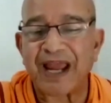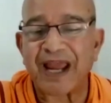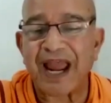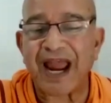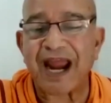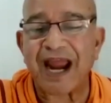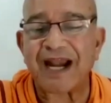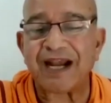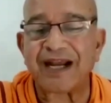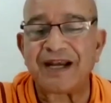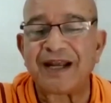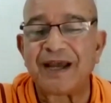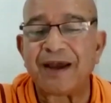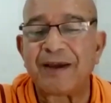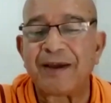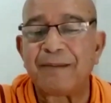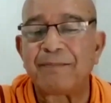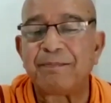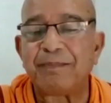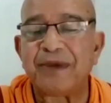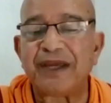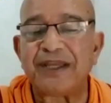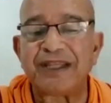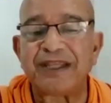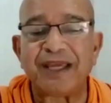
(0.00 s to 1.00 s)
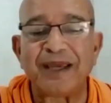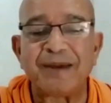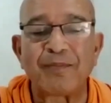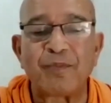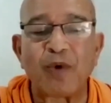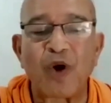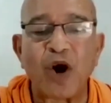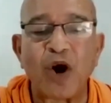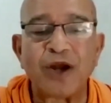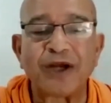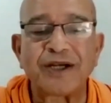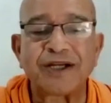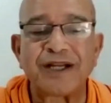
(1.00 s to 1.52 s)
And be the
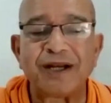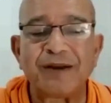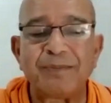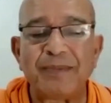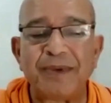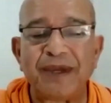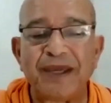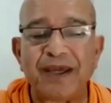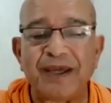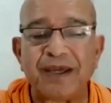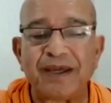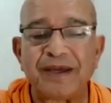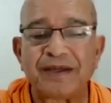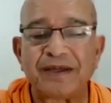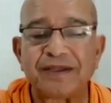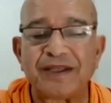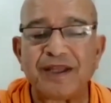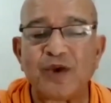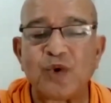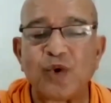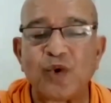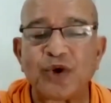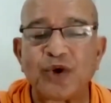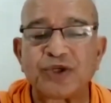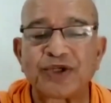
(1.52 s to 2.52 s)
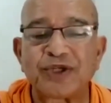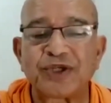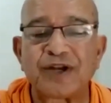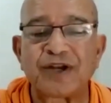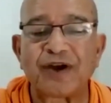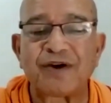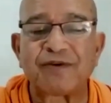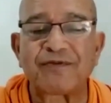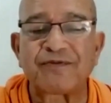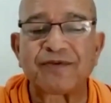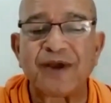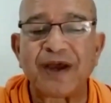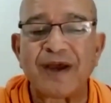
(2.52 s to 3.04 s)
immortal being, the ocean
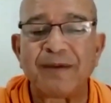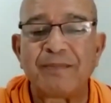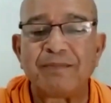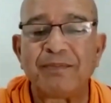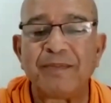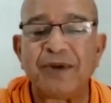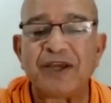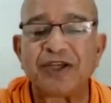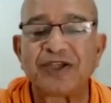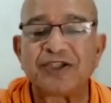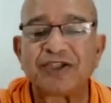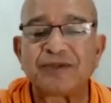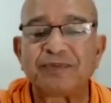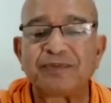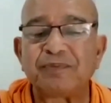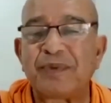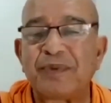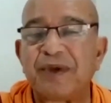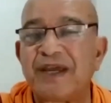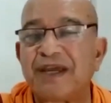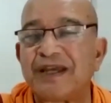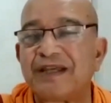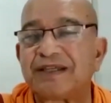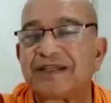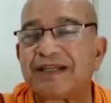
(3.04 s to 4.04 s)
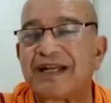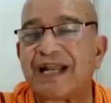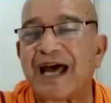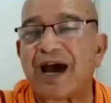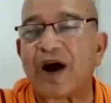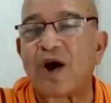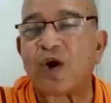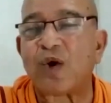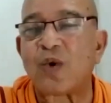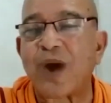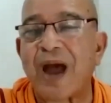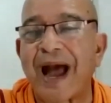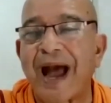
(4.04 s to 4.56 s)
of bliss, peace,
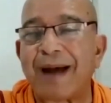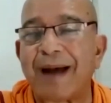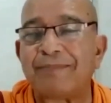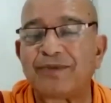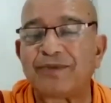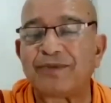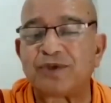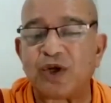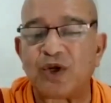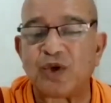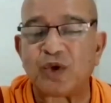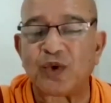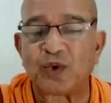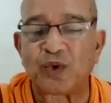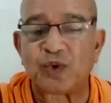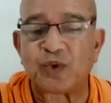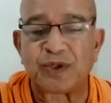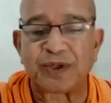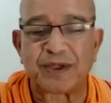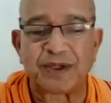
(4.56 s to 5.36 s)
love, absolute.